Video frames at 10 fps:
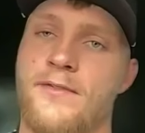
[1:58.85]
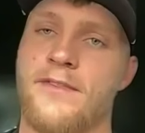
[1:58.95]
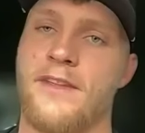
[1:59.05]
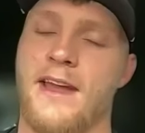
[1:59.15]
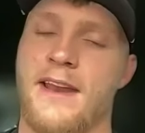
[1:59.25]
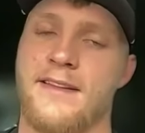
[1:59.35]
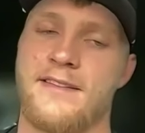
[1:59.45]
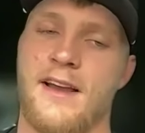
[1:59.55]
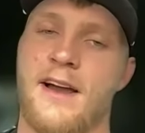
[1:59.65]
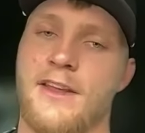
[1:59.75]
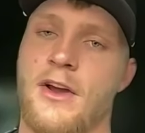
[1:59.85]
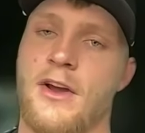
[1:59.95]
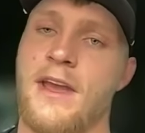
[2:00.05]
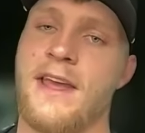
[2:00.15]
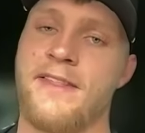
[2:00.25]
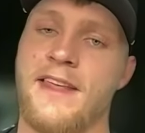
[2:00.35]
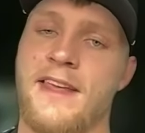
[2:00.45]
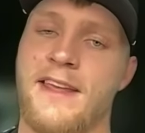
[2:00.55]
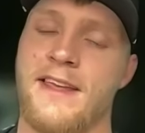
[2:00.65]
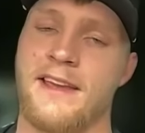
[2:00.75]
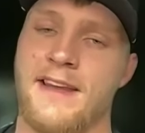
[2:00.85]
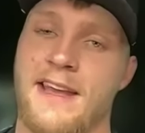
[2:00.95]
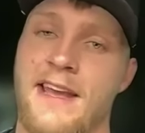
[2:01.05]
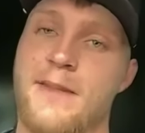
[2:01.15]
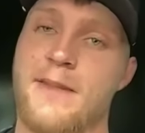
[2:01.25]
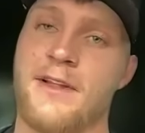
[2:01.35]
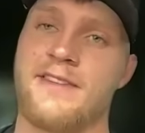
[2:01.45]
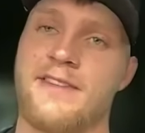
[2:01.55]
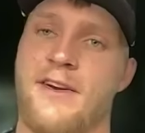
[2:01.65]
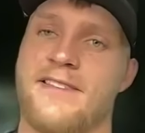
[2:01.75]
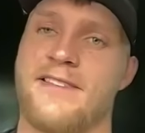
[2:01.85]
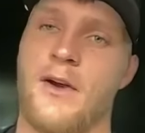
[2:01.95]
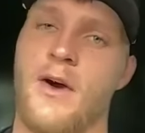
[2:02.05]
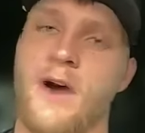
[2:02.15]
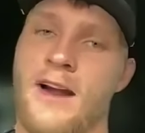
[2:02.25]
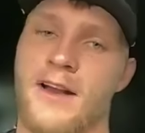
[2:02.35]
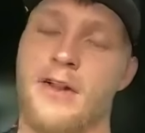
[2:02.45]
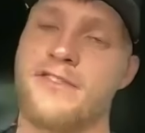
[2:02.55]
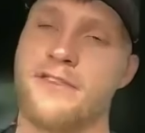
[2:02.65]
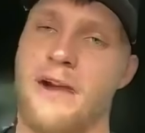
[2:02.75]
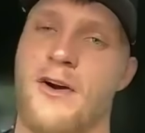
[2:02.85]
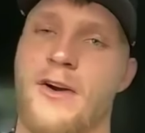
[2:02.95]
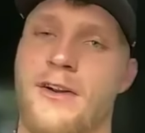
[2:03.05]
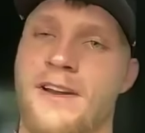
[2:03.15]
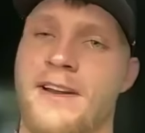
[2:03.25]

is, in the military, it's so close to my heart,